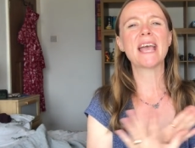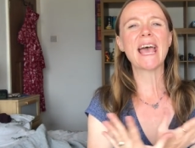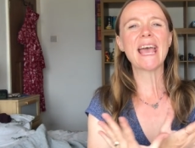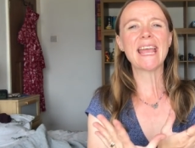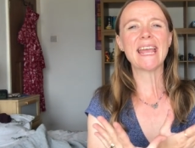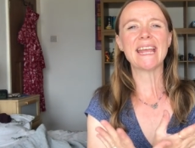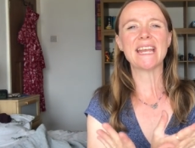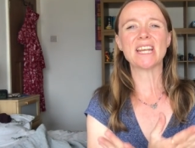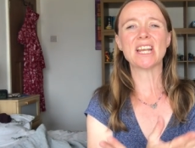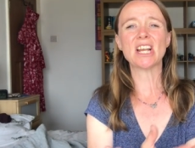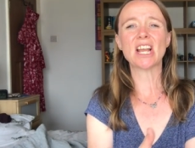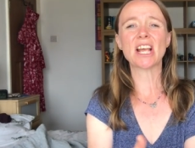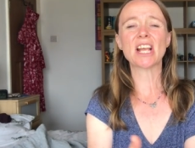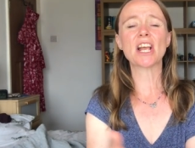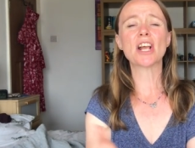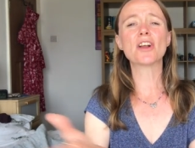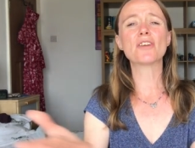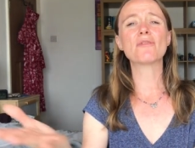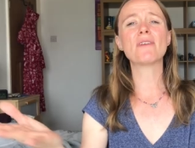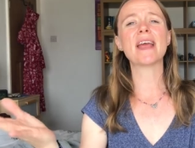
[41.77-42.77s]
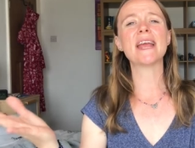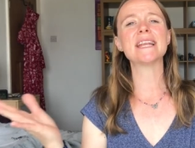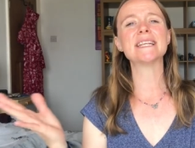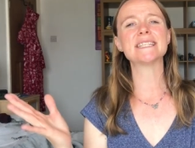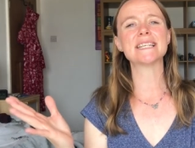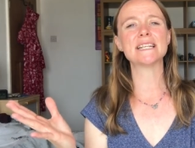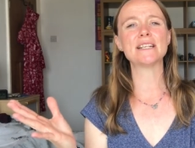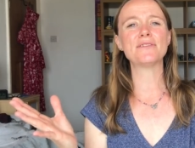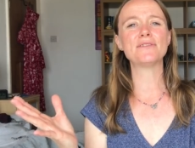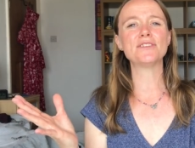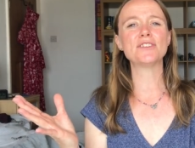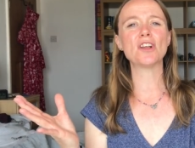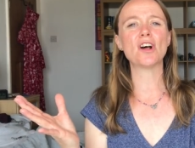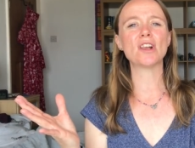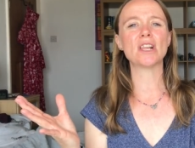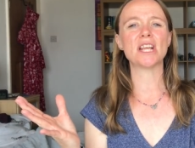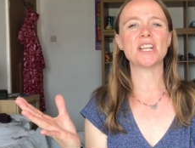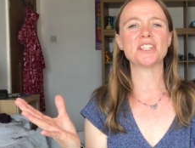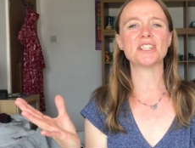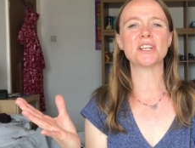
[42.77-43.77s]
gain like a great deal of
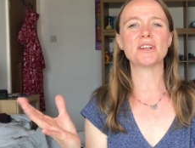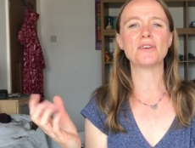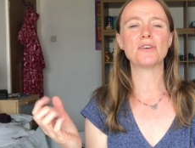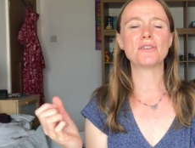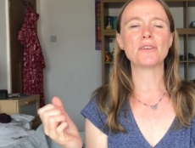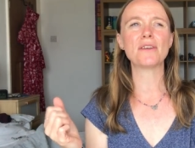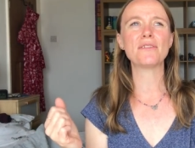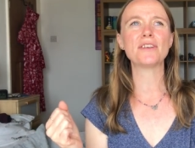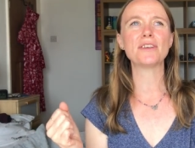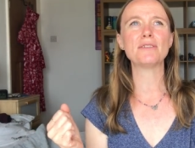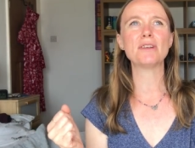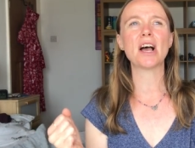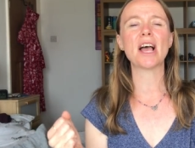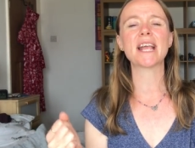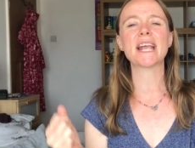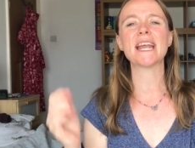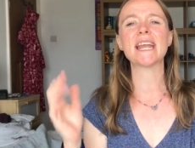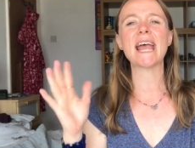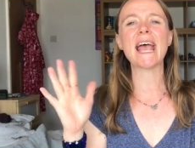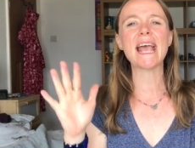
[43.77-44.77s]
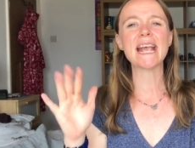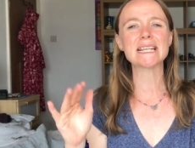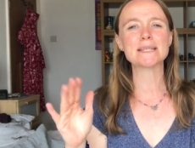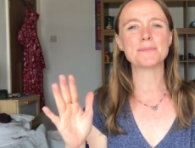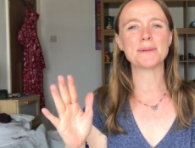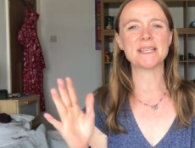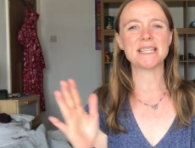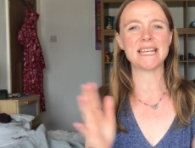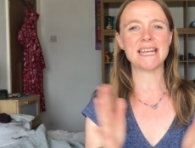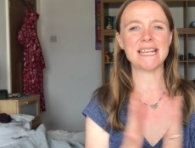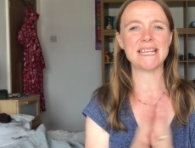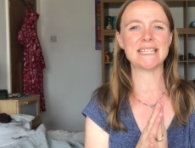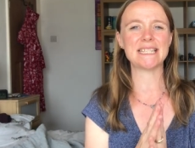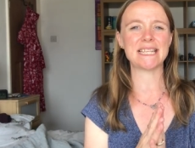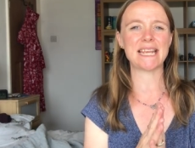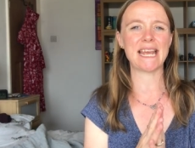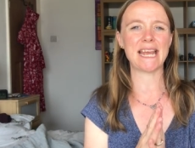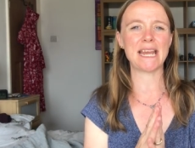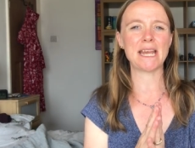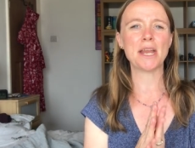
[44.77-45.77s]
knowledge or if you like an expertise
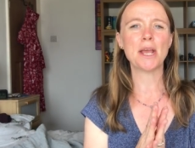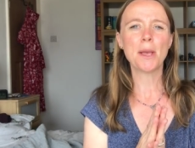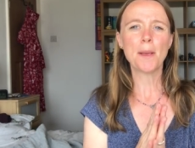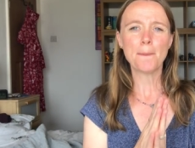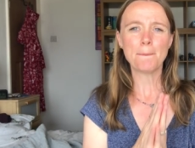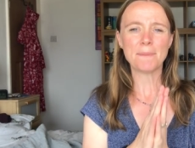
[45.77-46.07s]
in